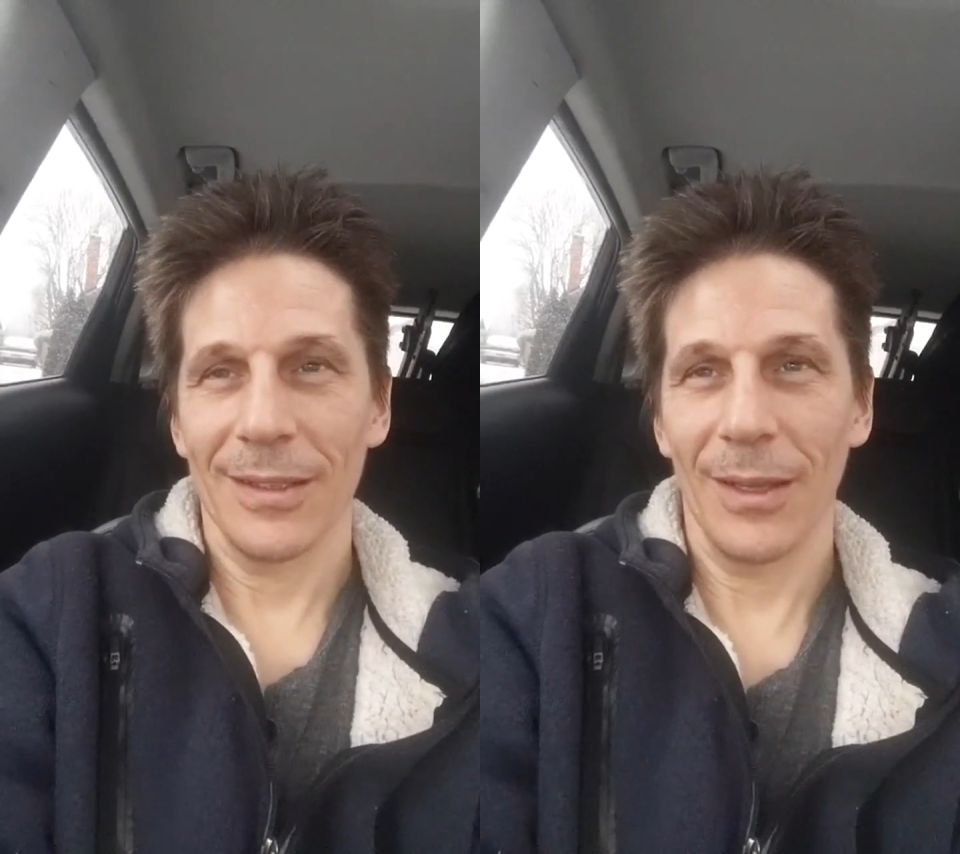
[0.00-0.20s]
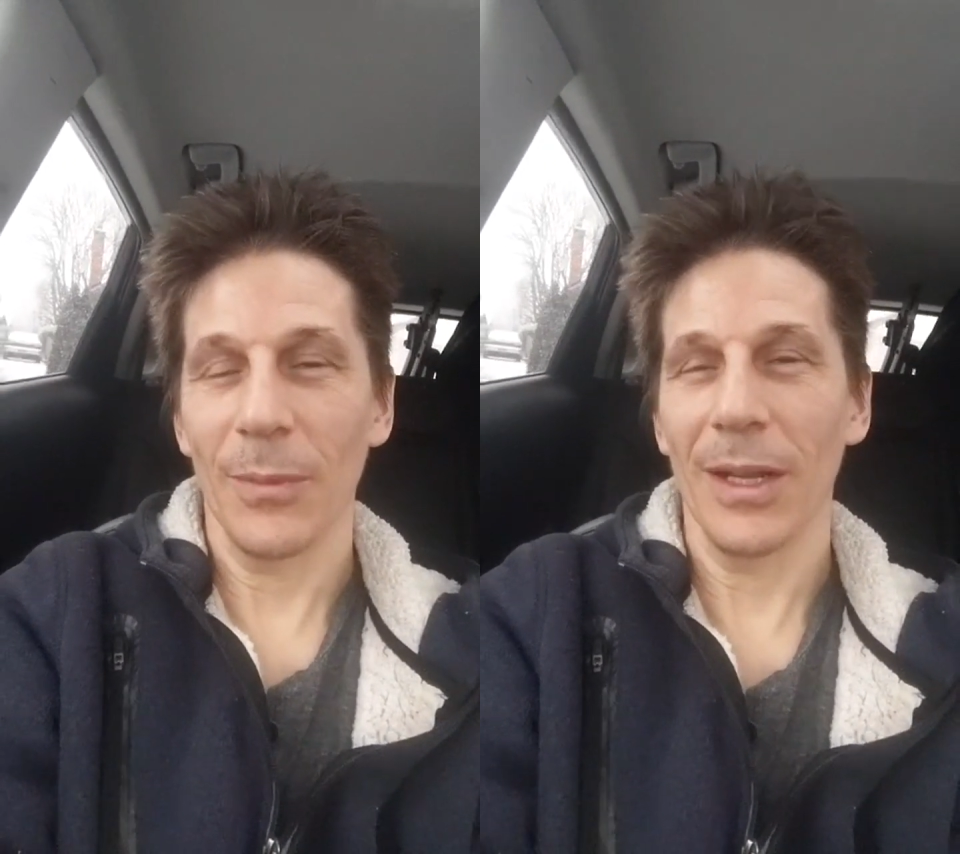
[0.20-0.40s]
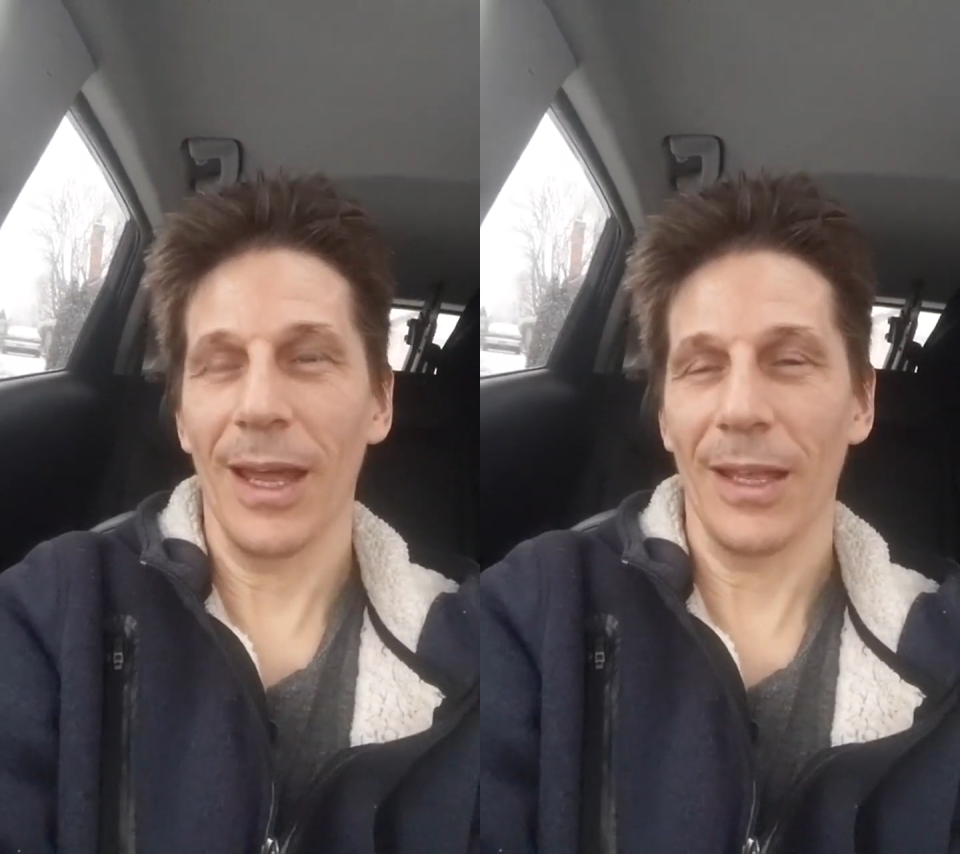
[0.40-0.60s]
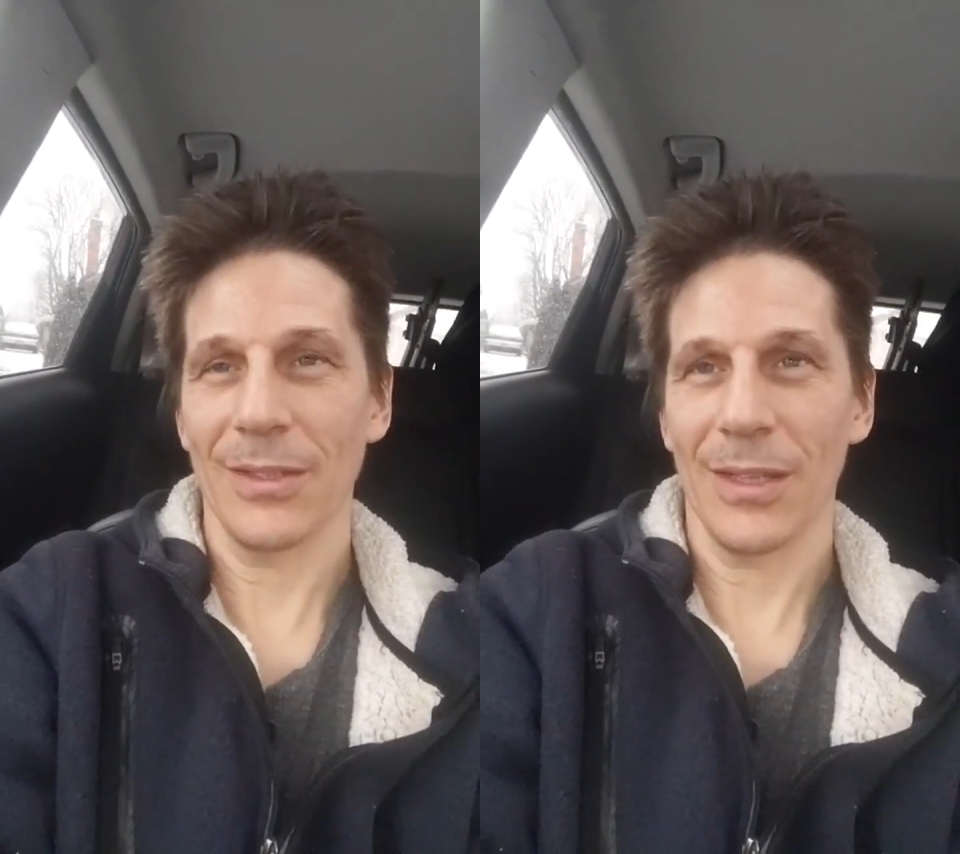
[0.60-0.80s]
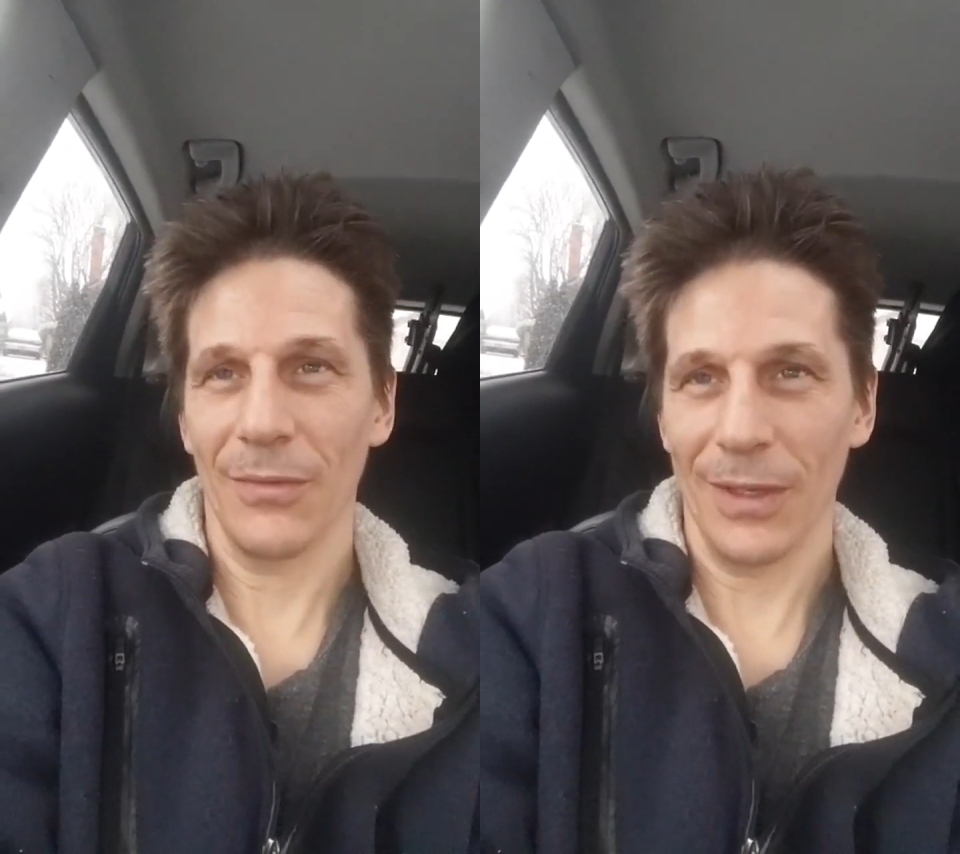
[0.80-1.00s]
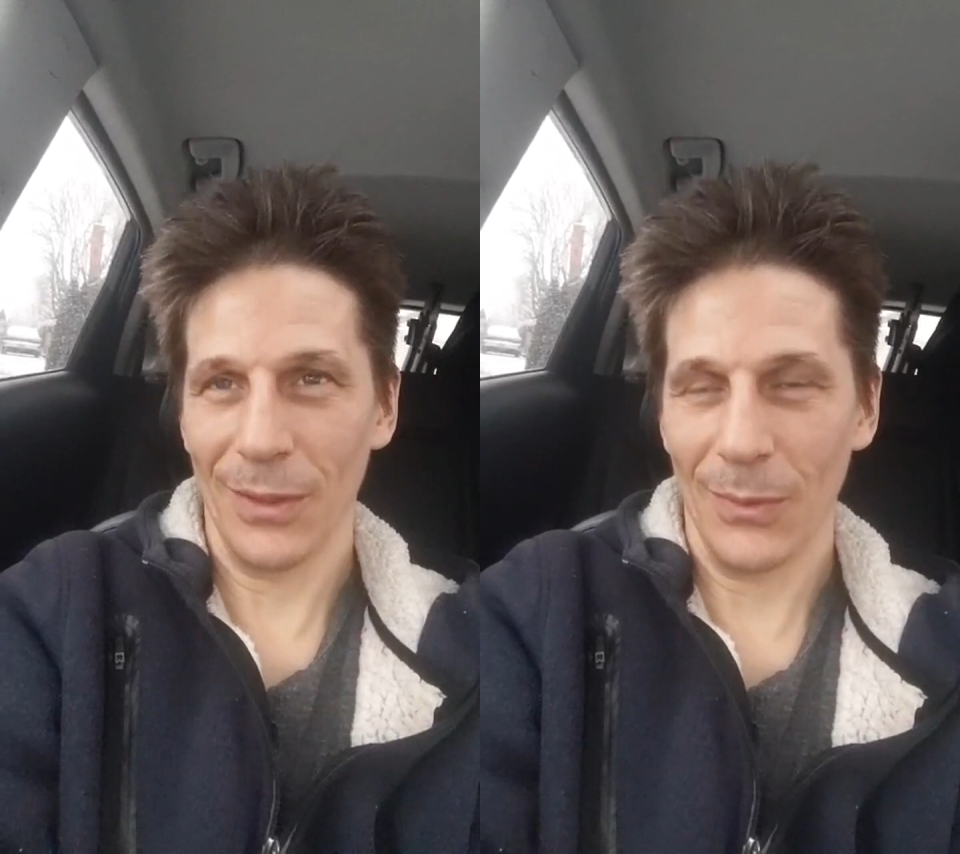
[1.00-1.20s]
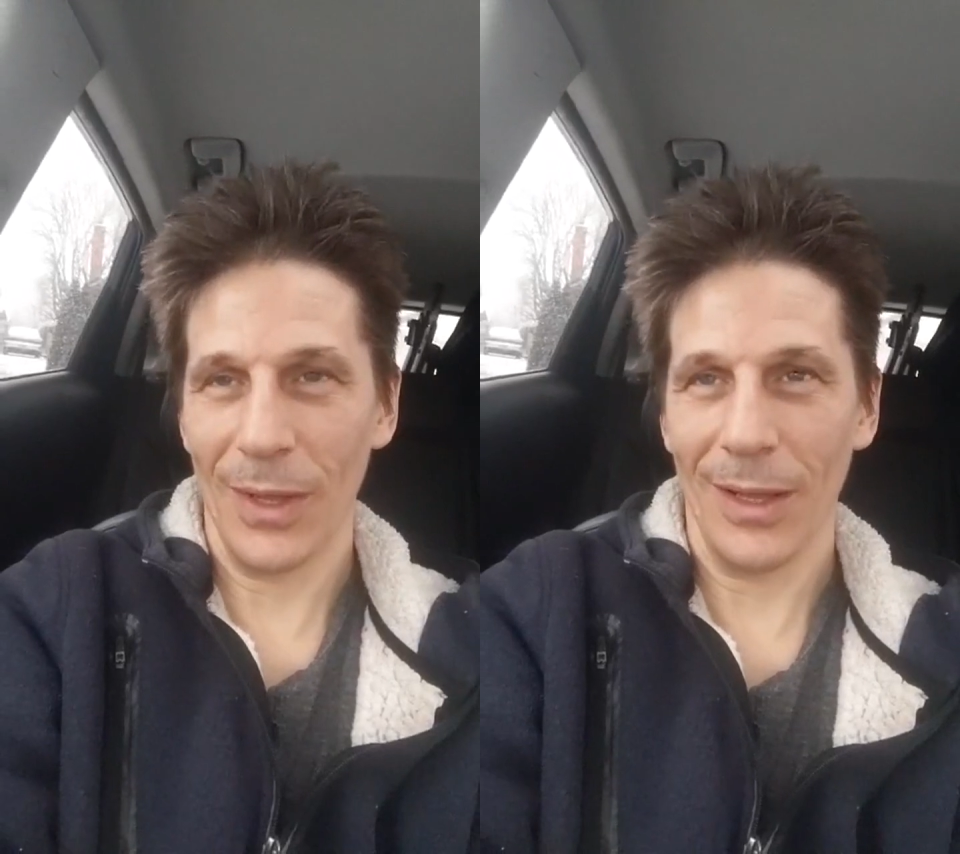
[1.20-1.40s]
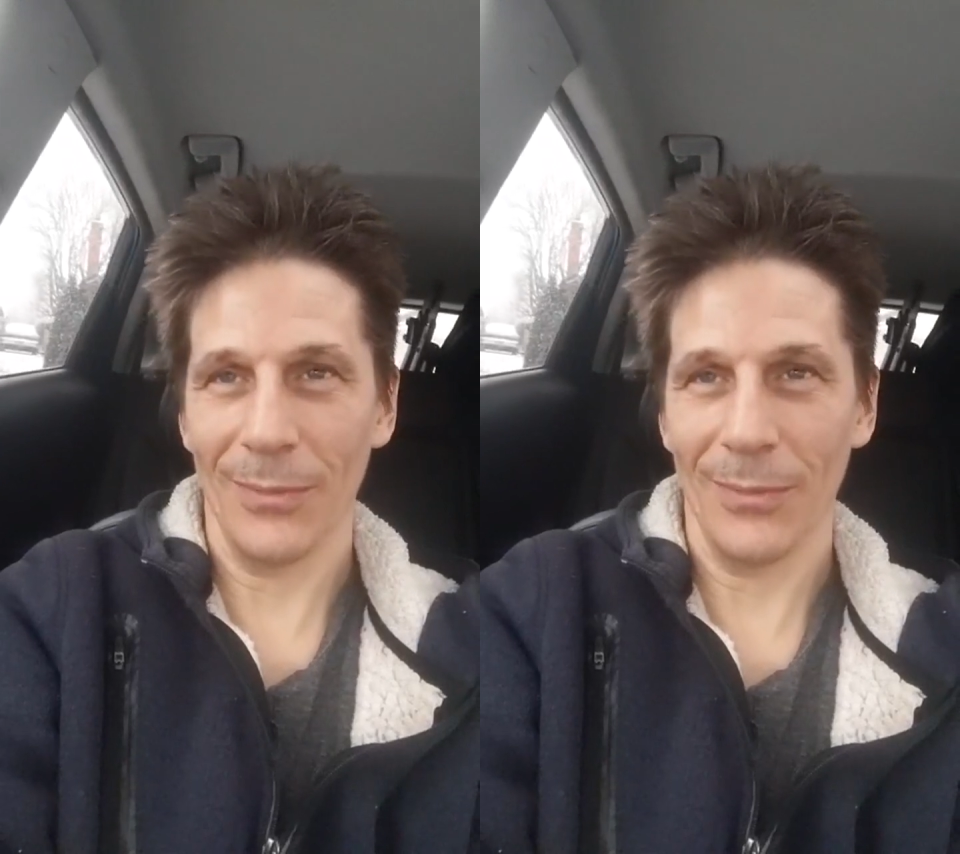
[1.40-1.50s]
I'm gonna ask if I do it well.